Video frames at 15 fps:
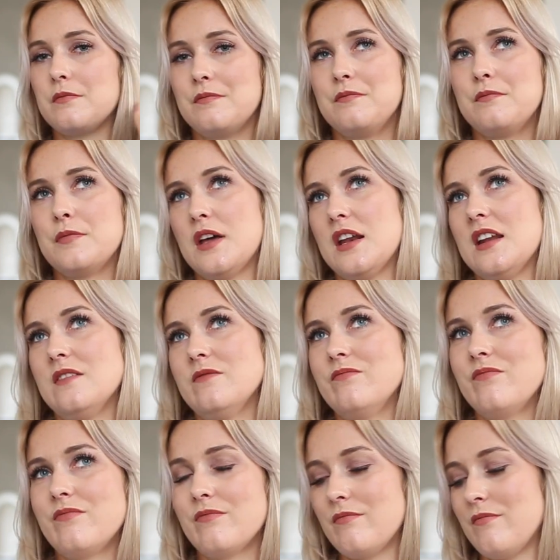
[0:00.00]
but
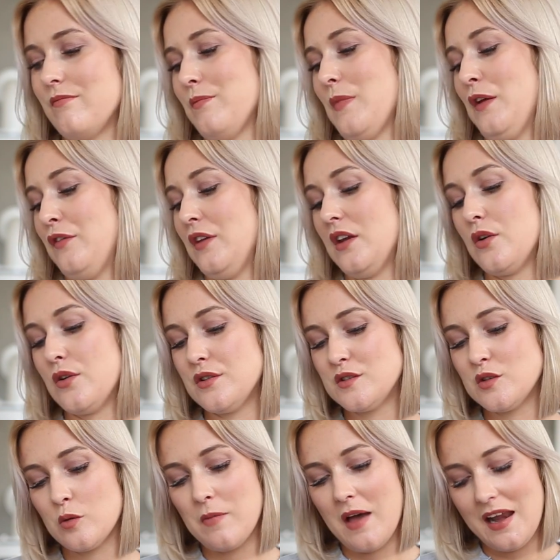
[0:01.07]
my feet hurt
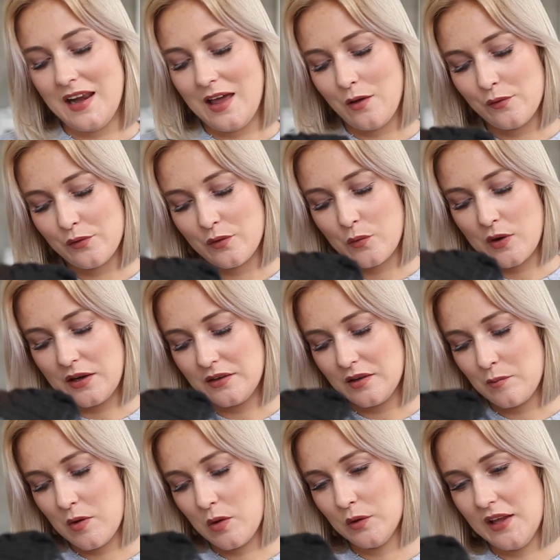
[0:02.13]
so bad now after wearing
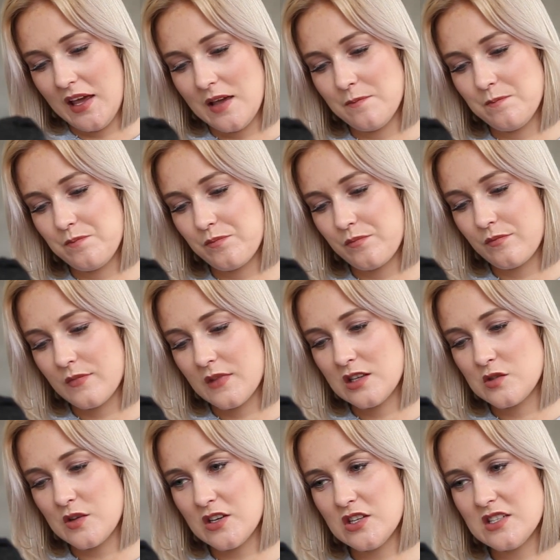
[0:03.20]
them all day.
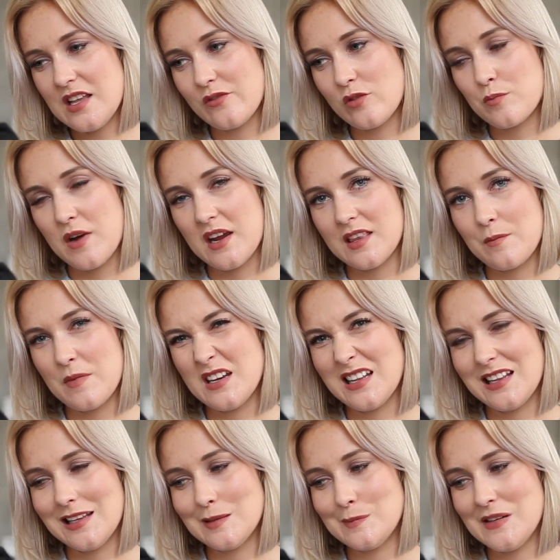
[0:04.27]
So I just have to break them in
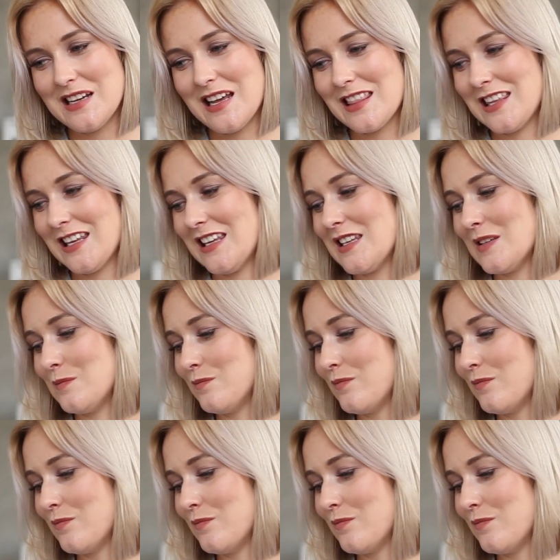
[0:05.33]
a little bit, I think.